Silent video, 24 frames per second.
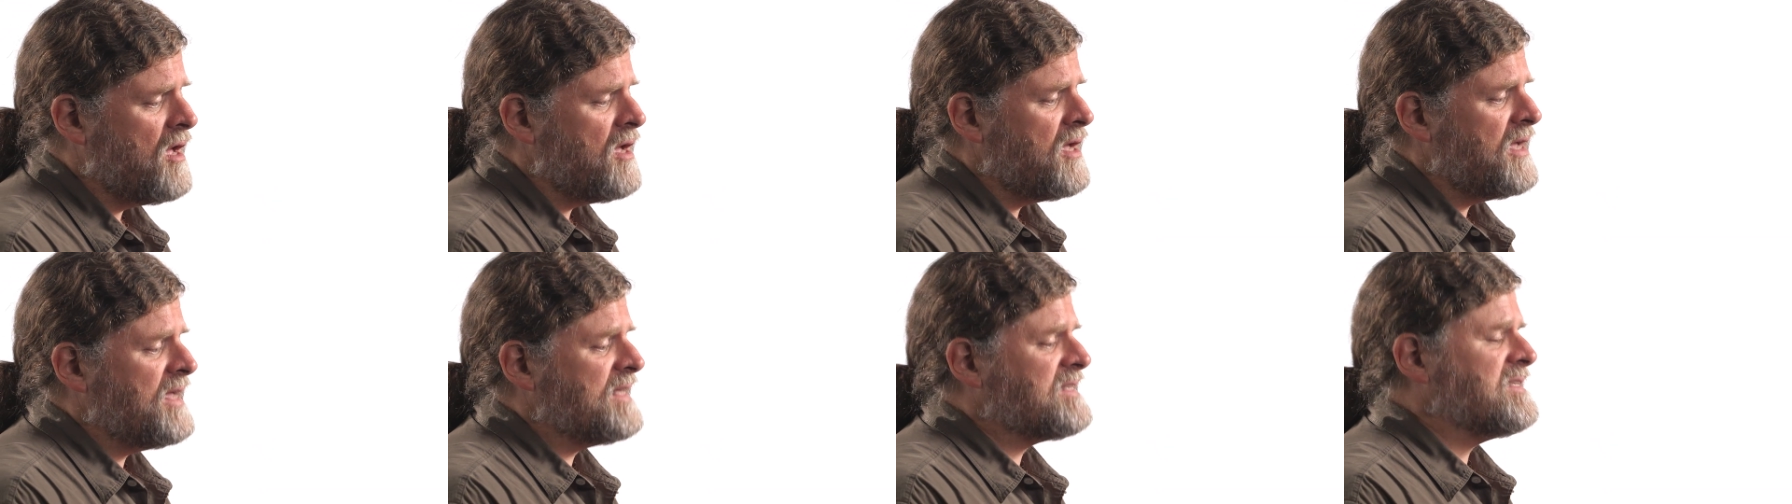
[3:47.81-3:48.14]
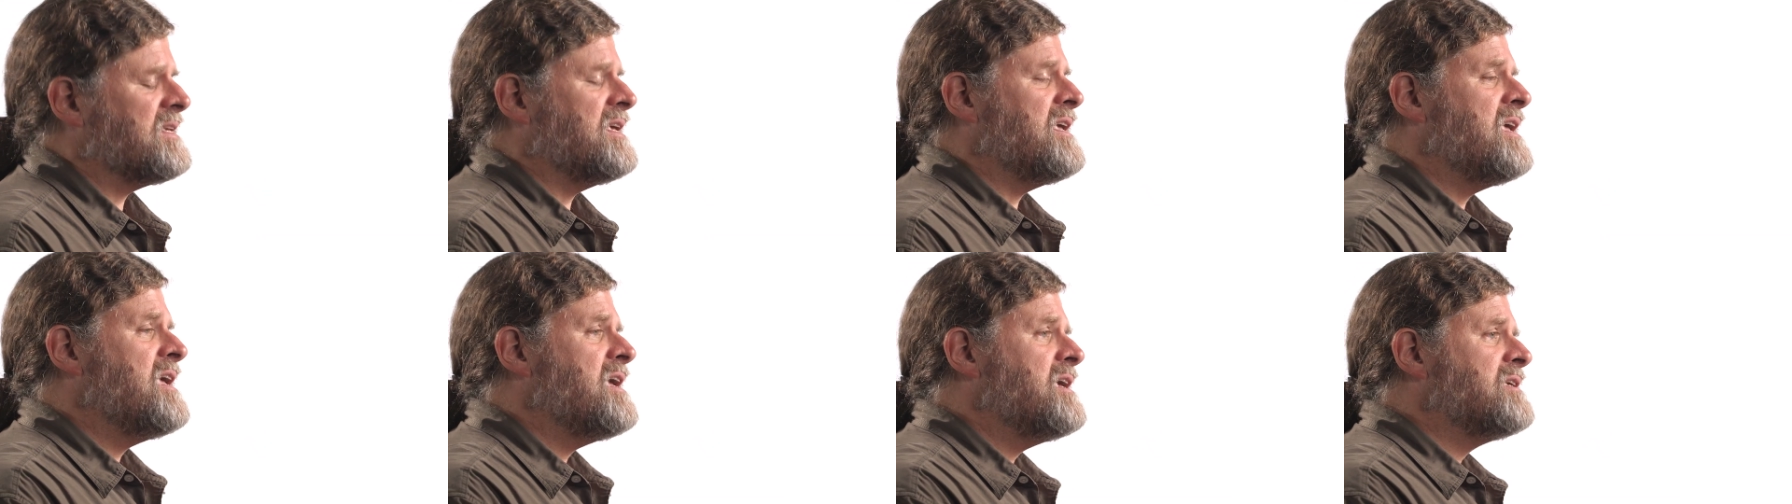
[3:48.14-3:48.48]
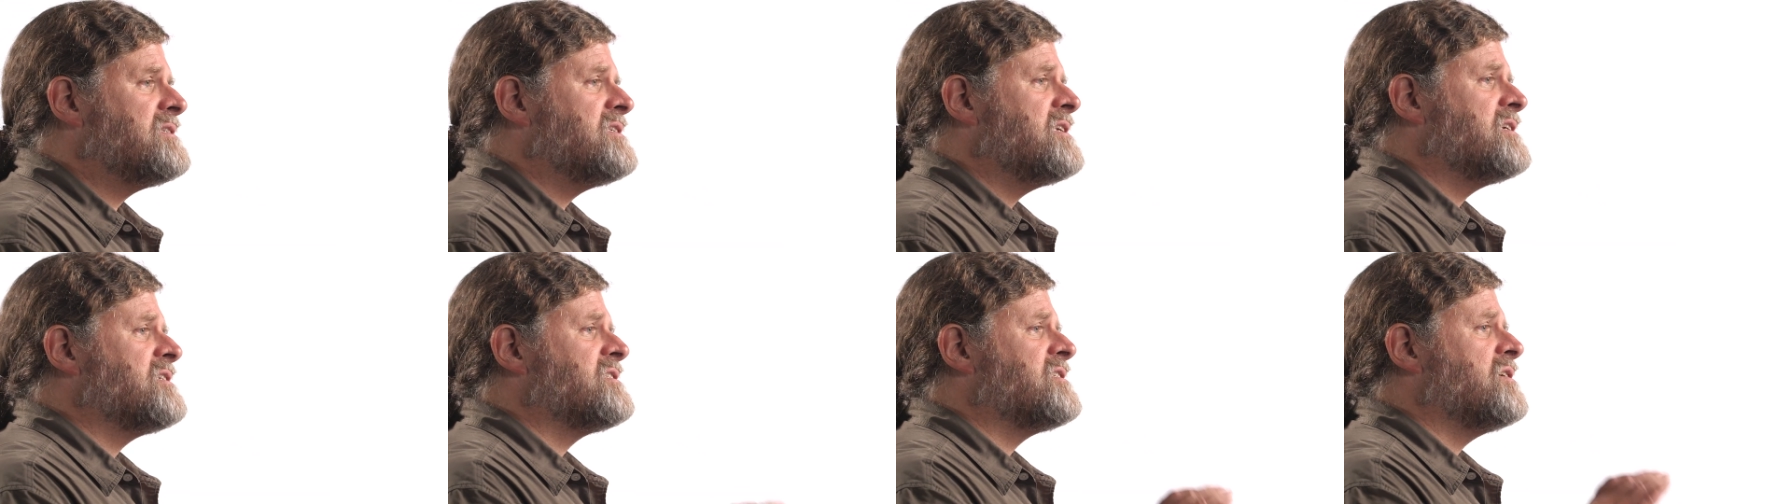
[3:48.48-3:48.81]
It's
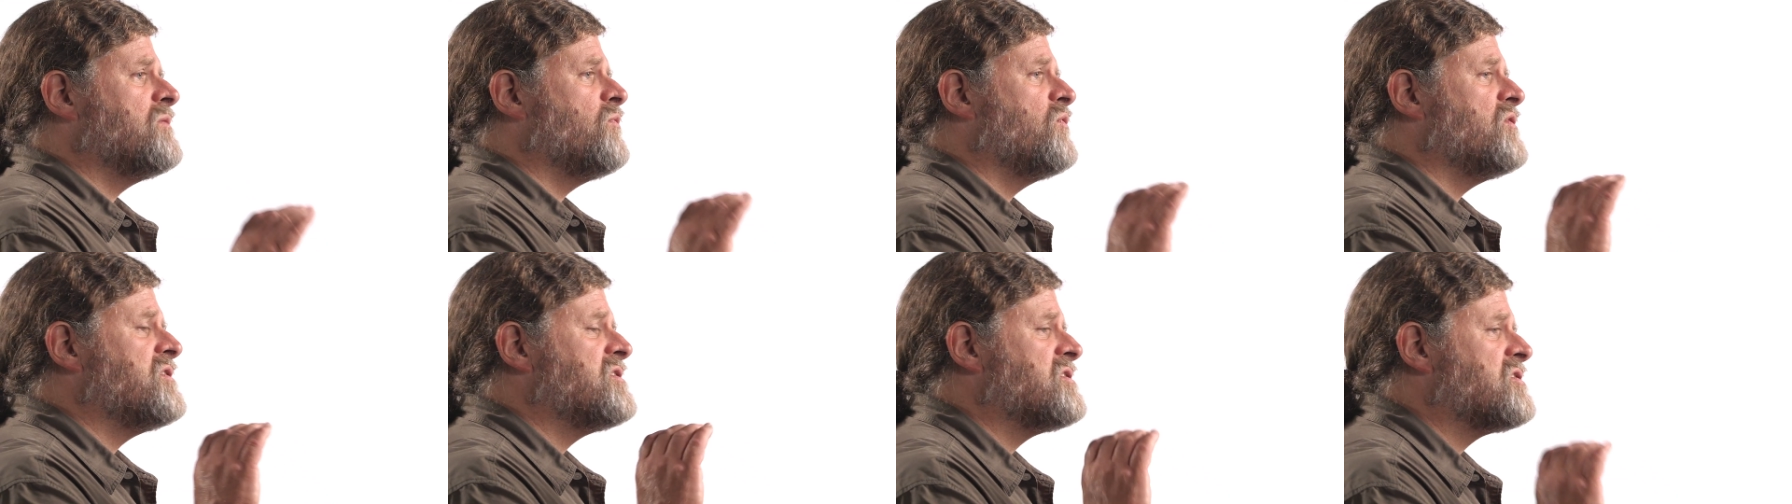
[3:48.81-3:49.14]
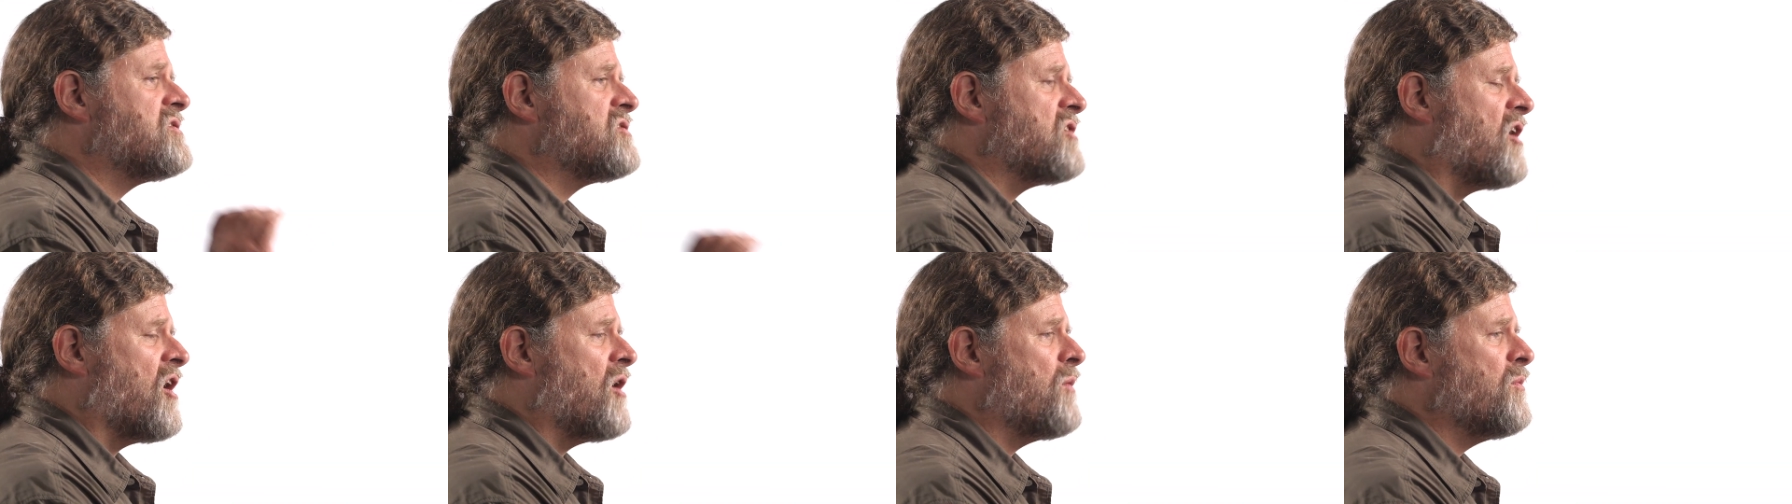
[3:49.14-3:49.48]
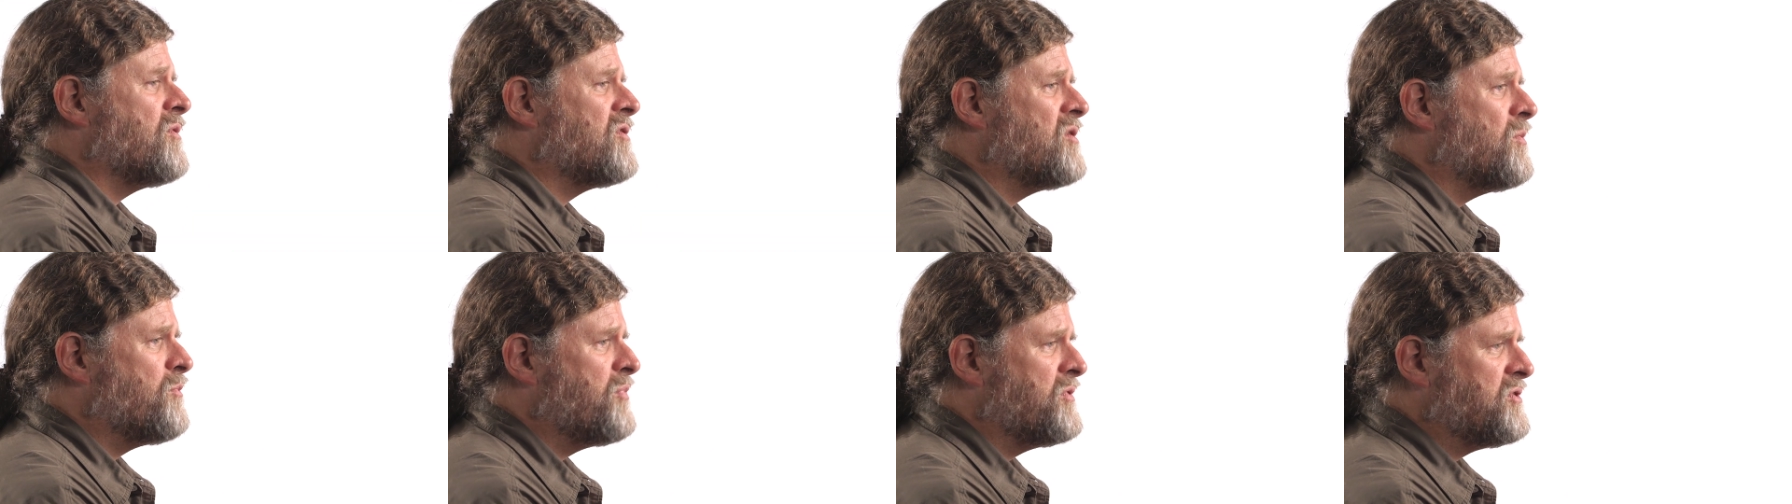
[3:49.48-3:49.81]
easiest if we start
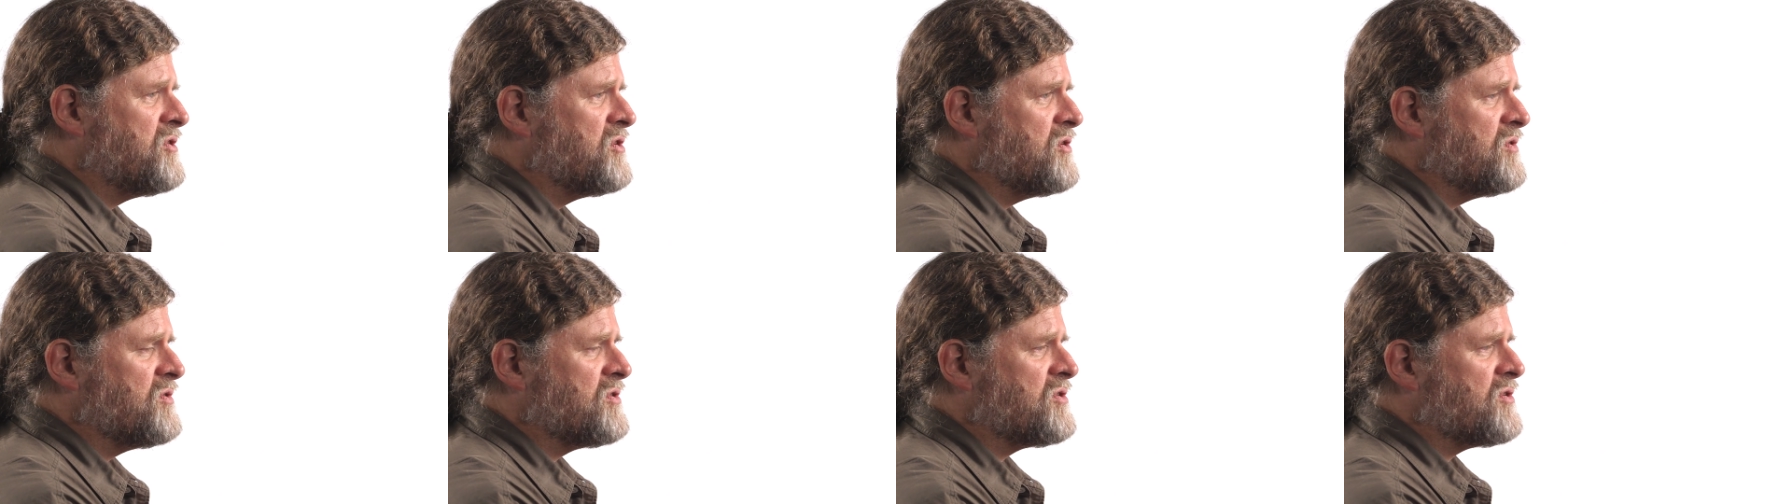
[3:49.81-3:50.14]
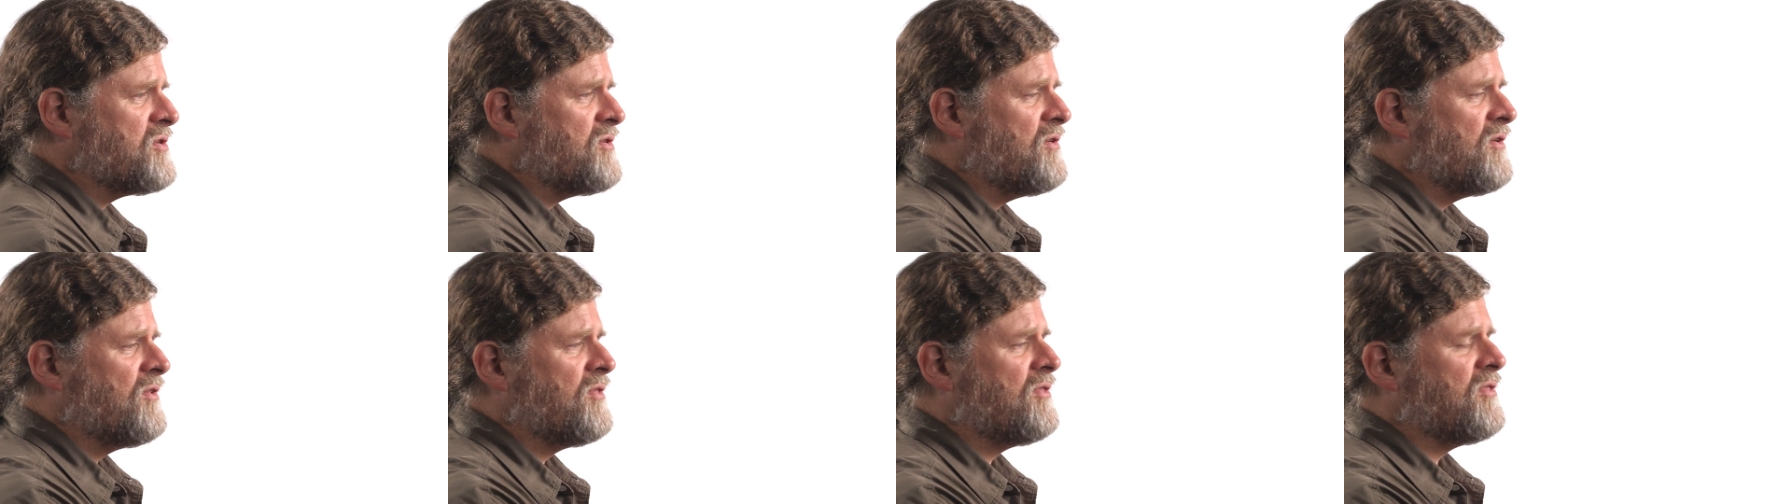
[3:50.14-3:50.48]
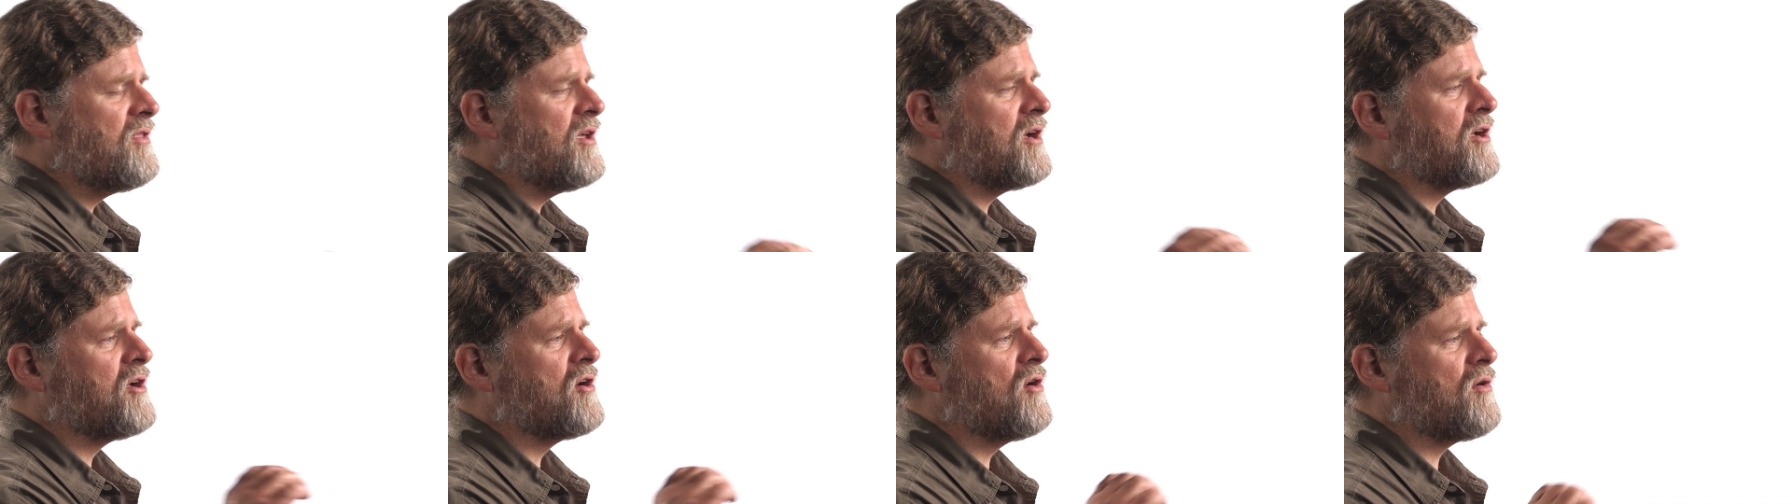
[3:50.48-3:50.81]
with the producer,
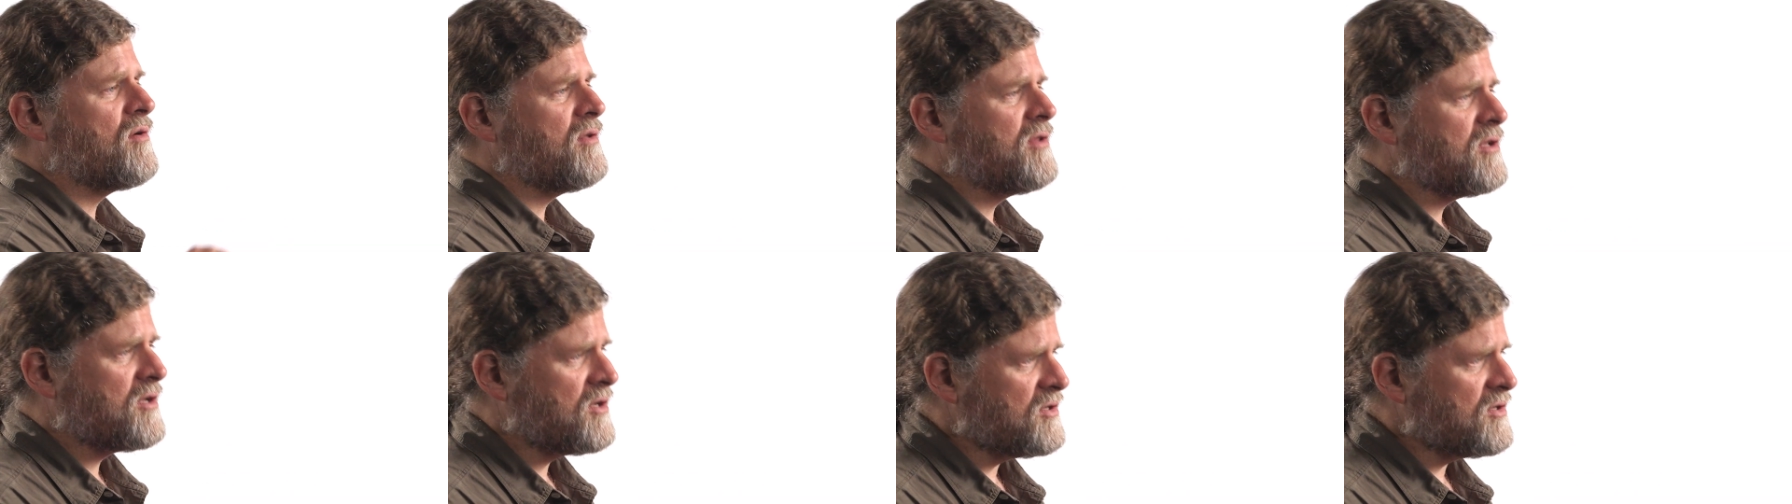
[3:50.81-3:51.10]
then go to the